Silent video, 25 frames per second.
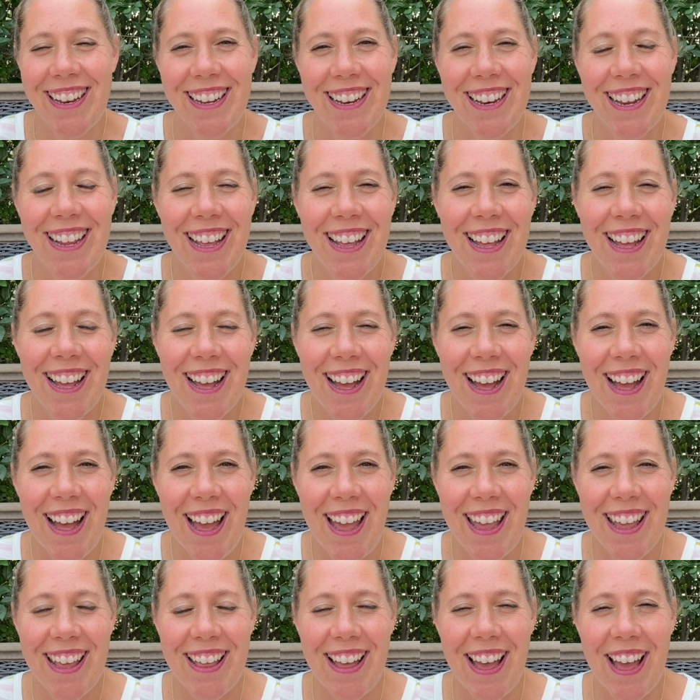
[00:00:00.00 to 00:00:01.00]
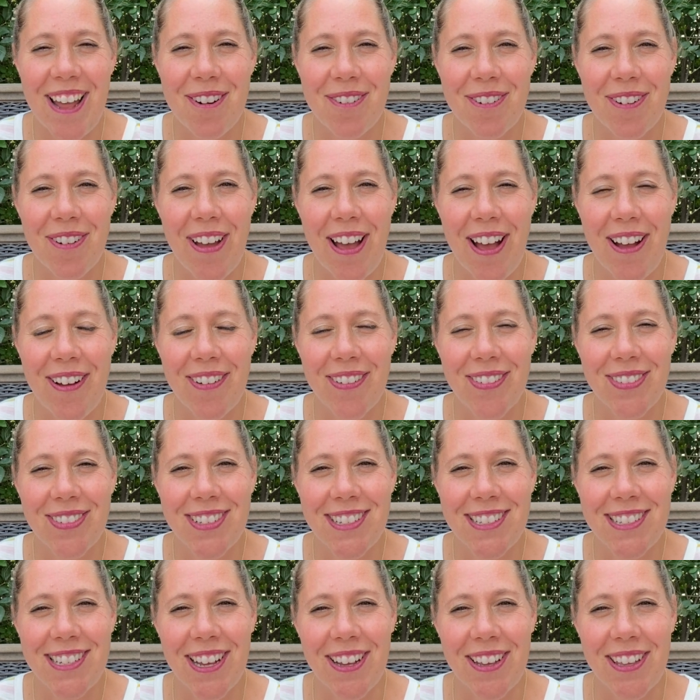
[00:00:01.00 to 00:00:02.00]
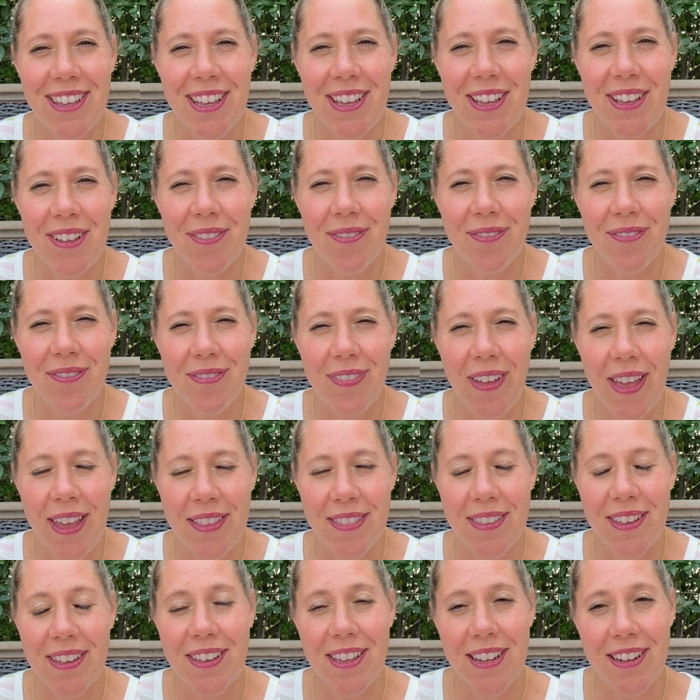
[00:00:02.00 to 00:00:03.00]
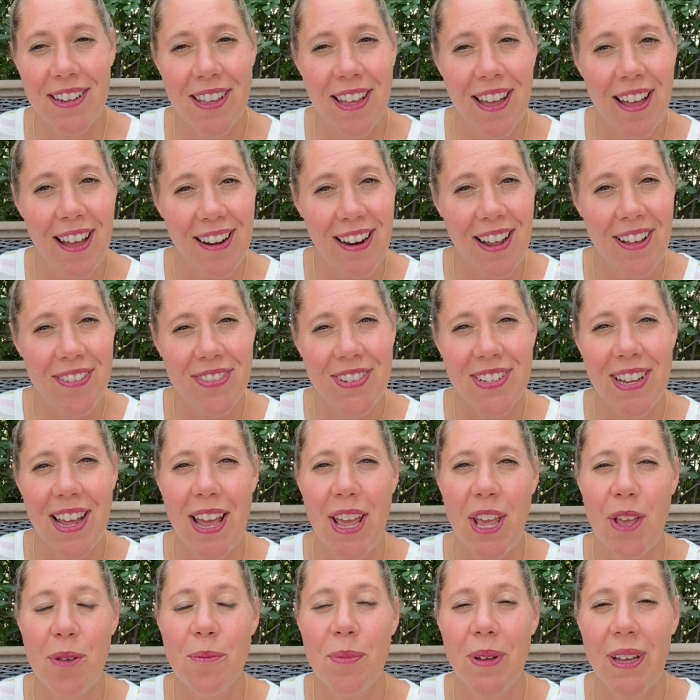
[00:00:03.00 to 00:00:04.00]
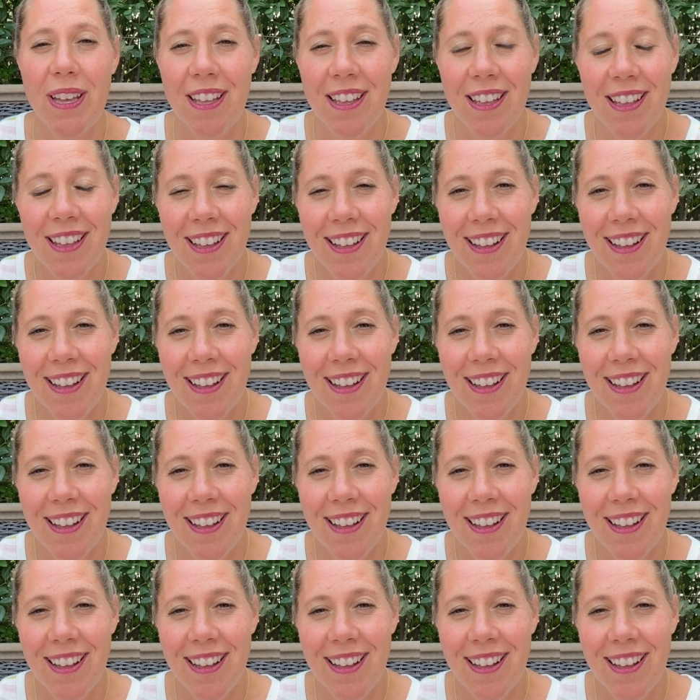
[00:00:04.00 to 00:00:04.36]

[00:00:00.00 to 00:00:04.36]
And I, I don't know how to tell you like the good cutoff time, but